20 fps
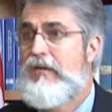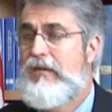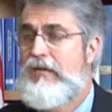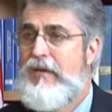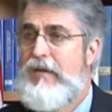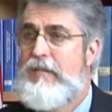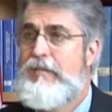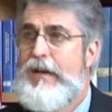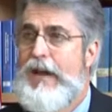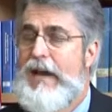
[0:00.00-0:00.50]
of
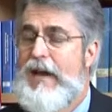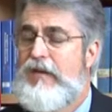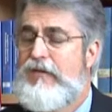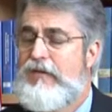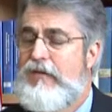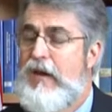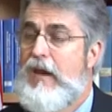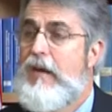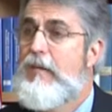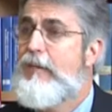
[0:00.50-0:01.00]

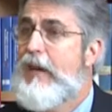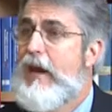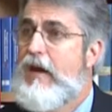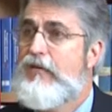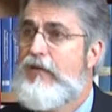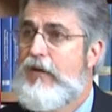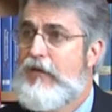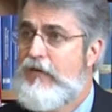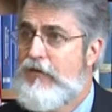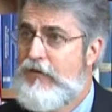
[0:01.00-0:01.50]
impacts.
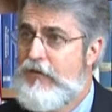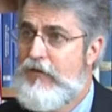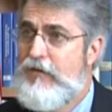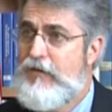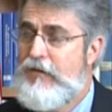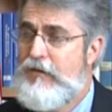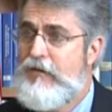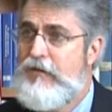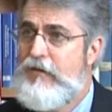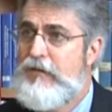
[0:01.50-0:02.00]
Impacts on
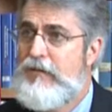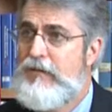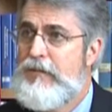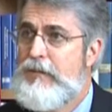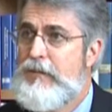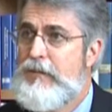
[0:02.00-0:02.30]
students,